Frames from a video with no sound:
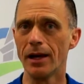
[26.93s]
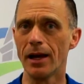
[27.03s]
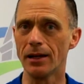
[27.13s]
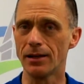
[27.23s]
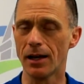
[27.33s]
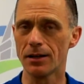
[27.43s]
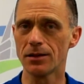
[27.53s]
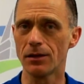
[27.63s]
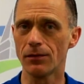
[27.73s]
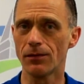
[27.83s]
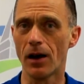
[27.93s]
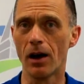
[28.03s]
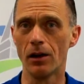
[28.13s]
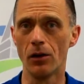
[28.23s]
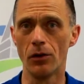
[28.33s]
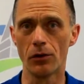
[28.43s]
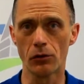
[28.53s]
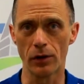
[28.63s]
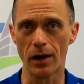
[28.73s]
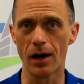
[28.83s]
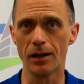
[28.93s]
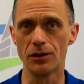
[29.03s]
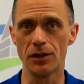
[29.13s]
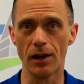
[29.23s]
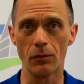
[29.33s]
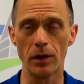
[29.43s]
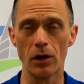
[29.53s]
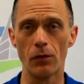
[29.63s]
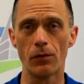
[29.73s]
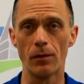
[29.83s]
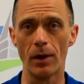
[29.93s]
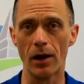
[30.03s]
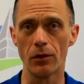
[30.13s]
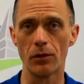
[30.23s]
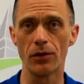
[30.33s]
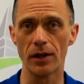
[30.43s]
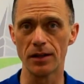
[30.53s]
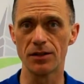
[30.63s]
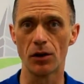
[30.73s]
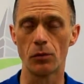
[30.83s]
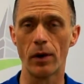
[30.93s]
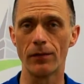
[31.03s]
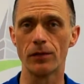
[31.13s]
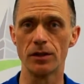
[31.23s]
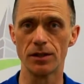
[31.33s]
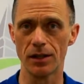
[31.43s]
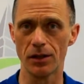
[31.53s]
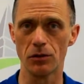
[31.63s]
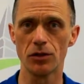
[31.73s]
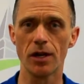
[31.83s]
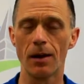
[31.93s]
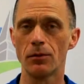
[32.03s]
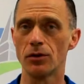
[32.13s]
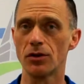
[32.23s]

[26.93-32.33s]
it doesn't follow the chronology that we know from other things that are referenced in those chapters.